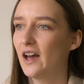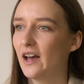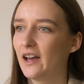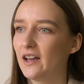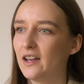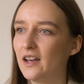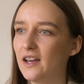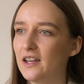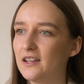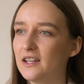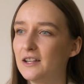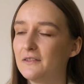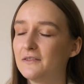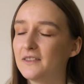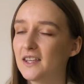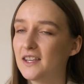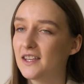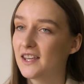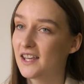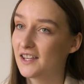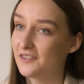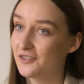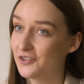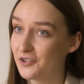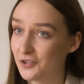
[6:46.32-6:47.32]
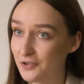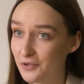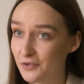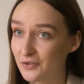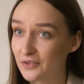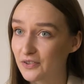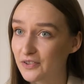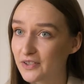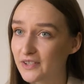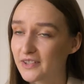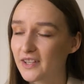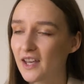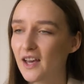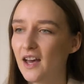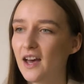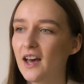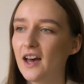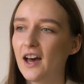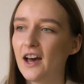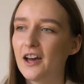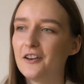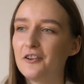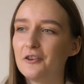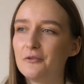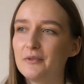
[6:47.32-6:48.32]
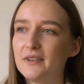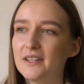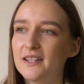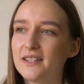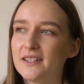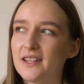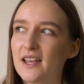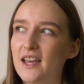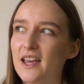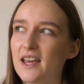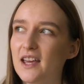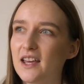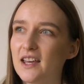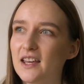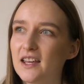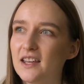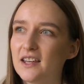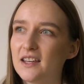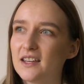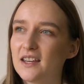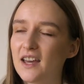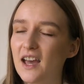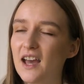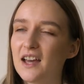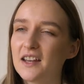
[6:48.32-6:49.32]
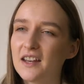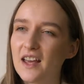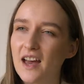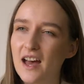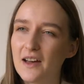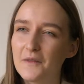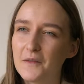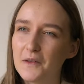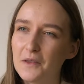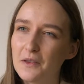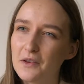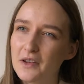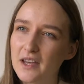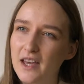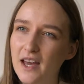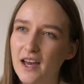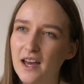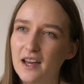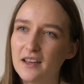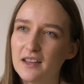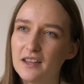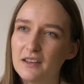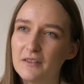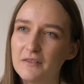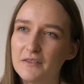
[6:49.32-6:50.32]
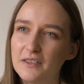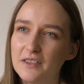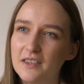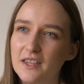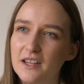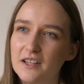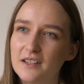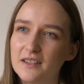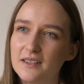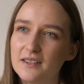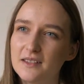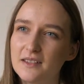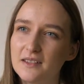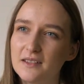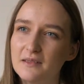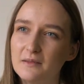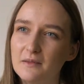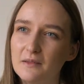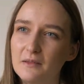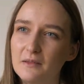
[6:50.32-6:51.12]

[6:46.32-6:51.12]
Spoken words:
and if they can choose, I'd always say kind of have a look at if there's